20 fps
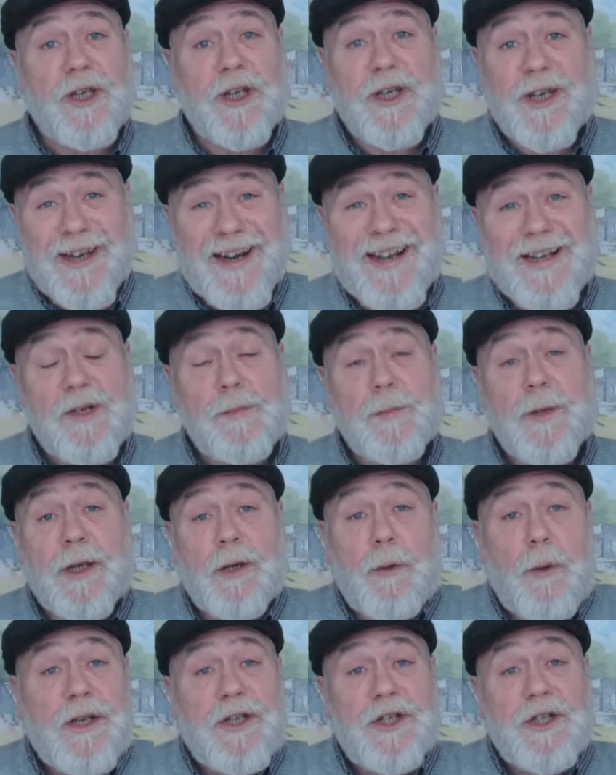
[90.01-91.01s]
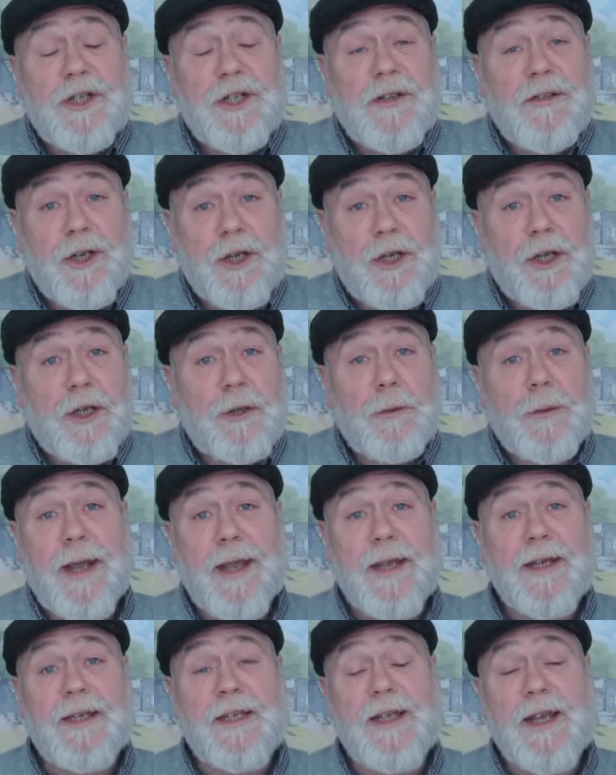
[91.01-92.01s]
you can ask me a question in the
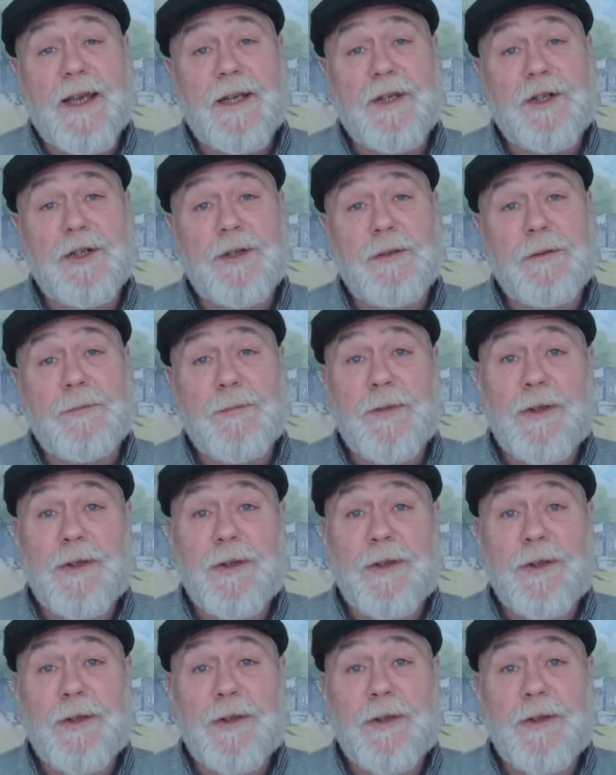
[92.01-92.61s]
Q&A section.